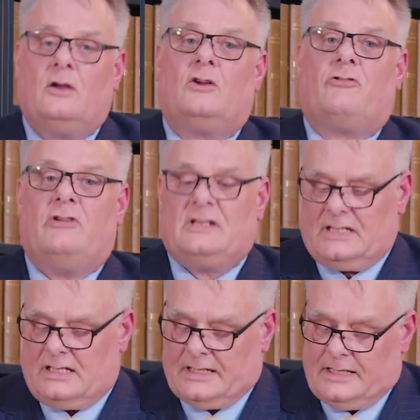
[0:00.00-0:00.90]

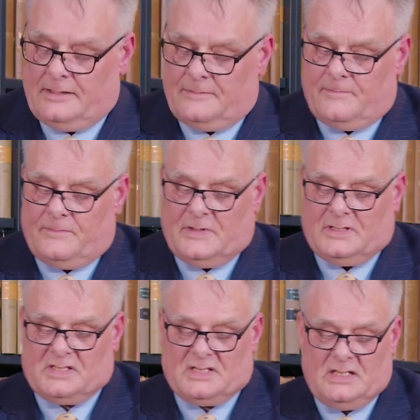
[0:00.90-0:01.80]
Critically, the
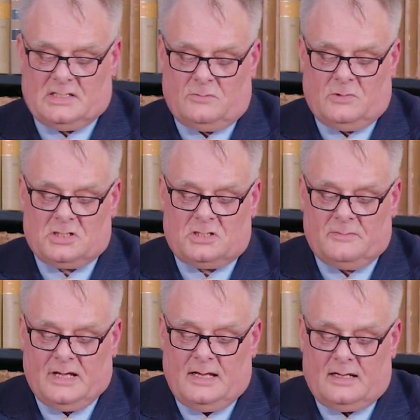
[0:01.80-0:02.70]
deceased wished to
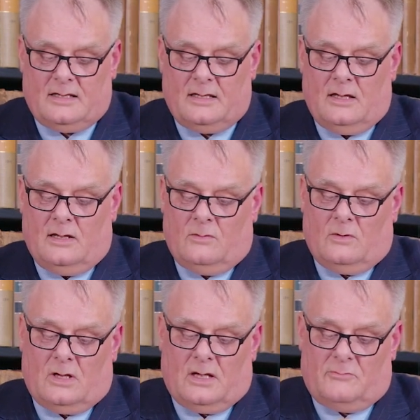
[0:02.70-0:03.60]
make
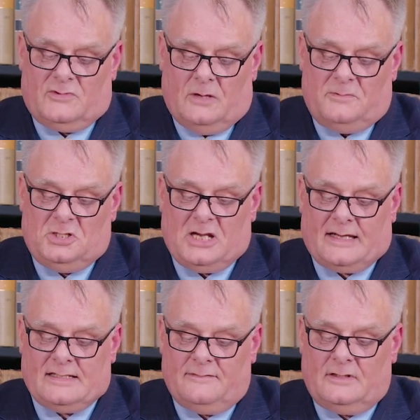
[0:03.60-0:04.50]

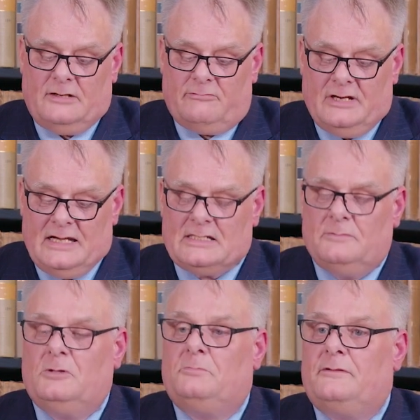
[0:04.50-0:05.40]
objectively
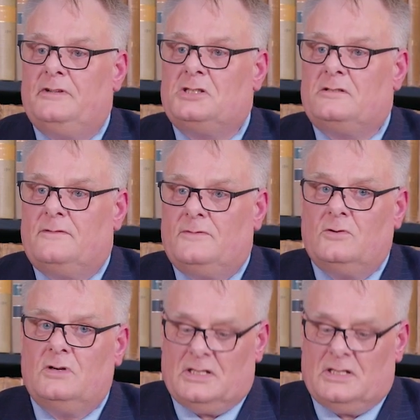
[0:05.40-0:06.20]
reasonable provision for